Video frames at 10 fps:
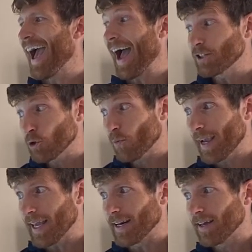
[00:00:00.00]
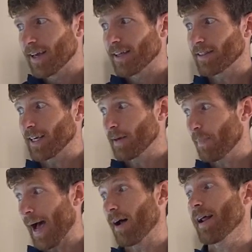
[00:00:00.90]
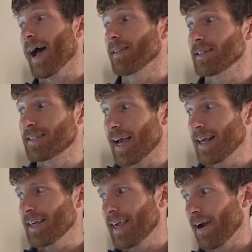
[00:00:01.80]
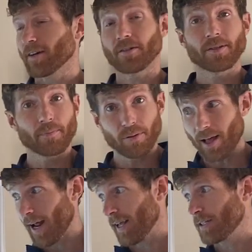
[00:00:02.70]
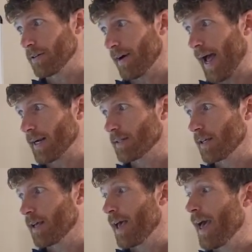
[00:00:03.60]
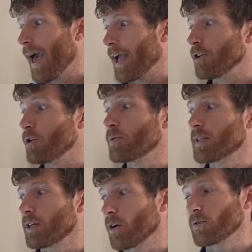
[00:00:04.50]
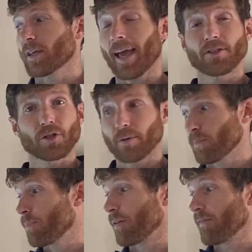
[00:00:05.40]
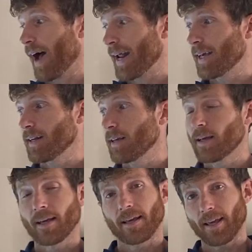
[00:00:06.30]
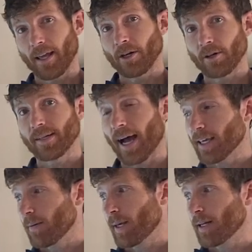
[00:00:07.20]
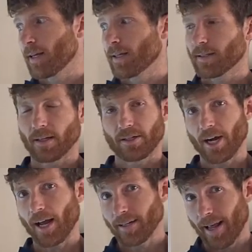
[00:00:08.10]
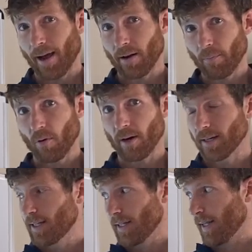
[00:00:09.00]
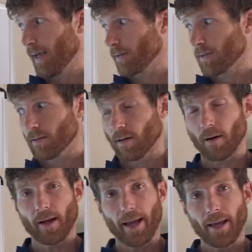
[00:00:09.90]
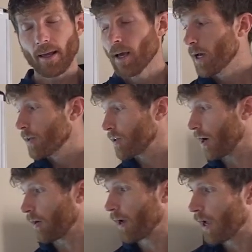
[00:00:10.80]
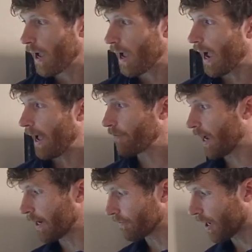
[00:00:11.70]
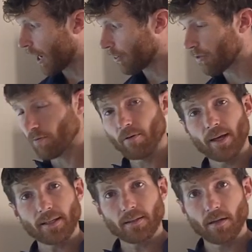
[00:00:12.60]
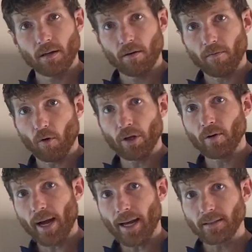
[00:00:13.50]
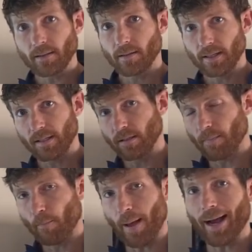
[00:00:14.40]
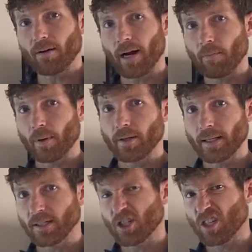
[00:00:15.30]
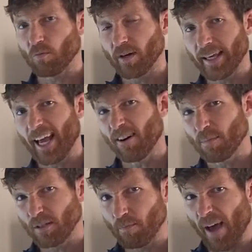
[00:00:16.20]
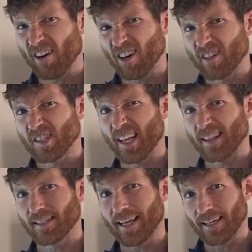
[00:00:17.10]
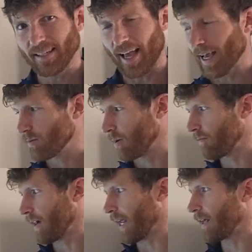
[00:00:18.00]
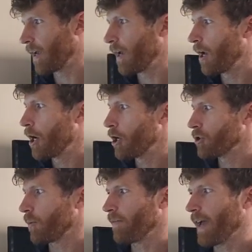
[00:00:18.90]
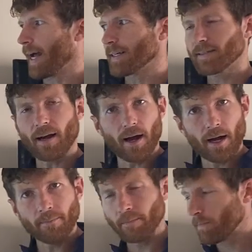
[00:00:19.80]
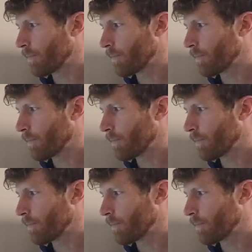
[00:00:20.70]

As you read, think about how the setting, characters, and plot interact, and use the note catcher provided in your document to jot down important details. Okay? So I've kind of gone through this for you guys. This is some background building just to really help us better understand the text as we read. So we've got Tom.